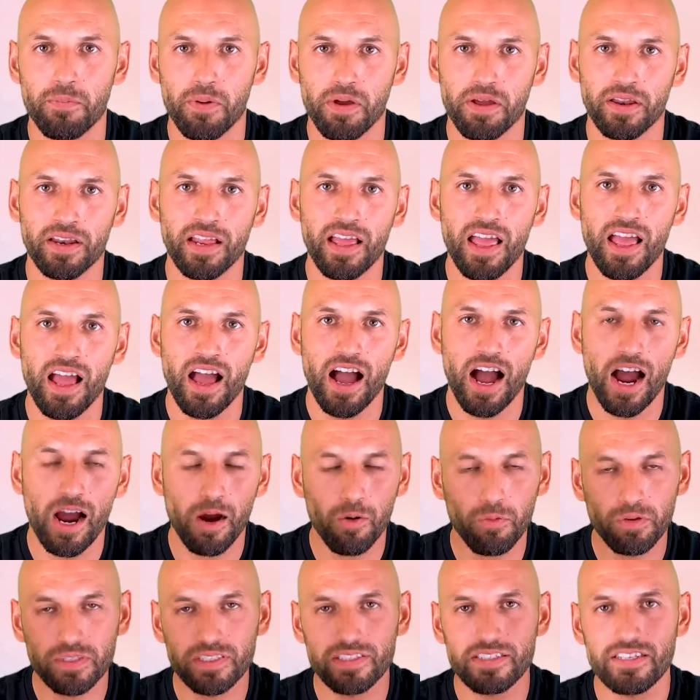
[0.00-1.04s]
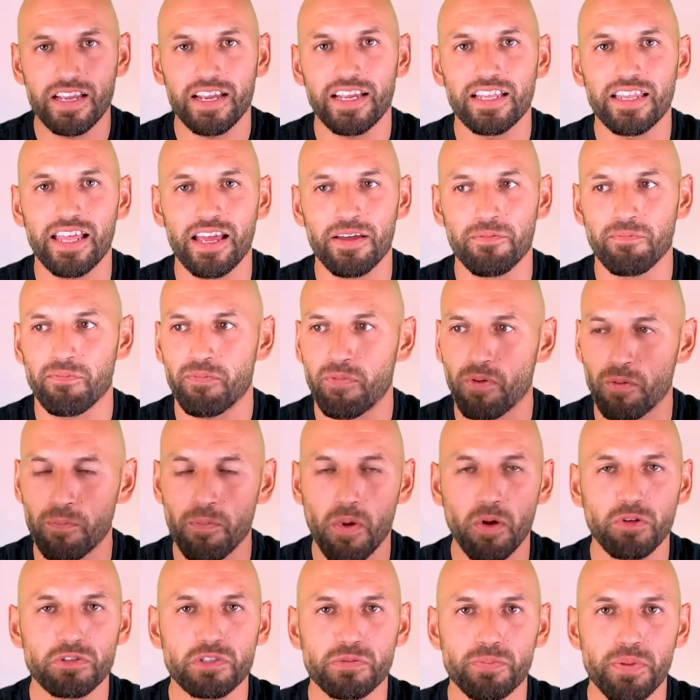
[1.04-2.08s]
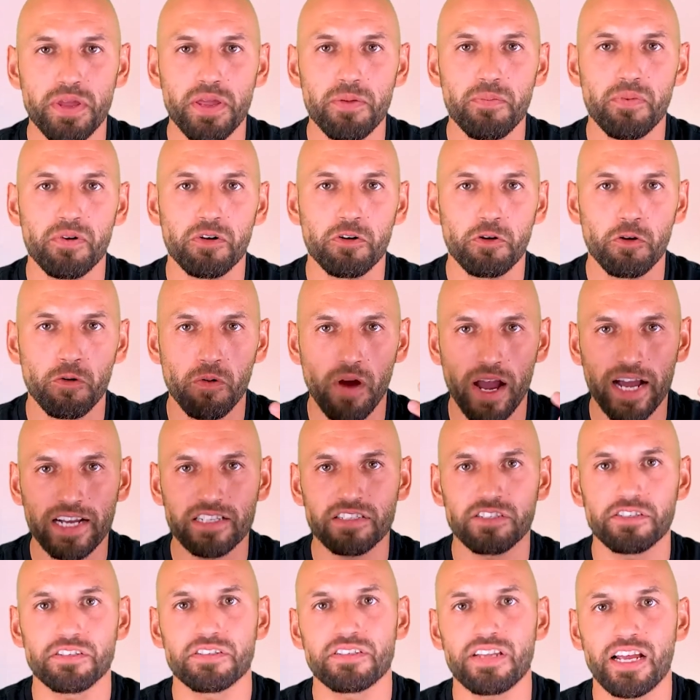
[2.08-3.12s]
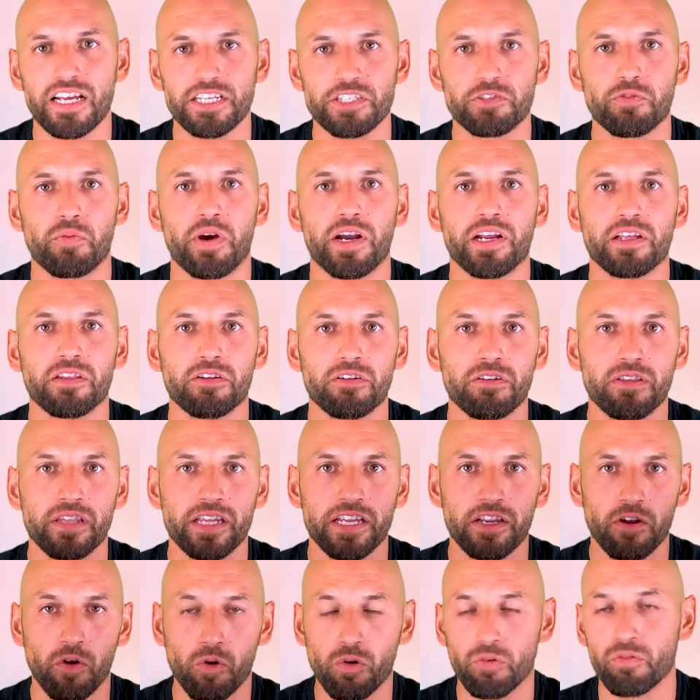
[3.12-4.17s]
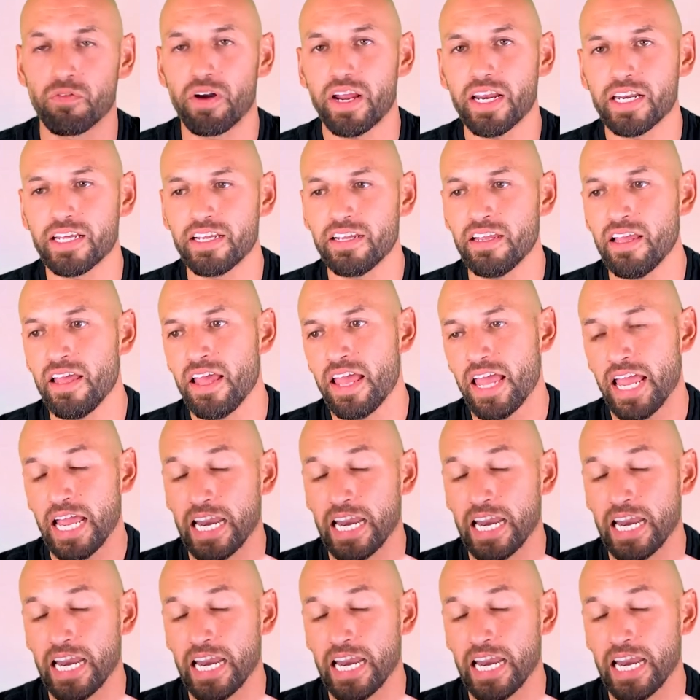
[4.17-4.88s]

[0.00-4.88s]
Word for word: but I would say that for most people who exercise regularly already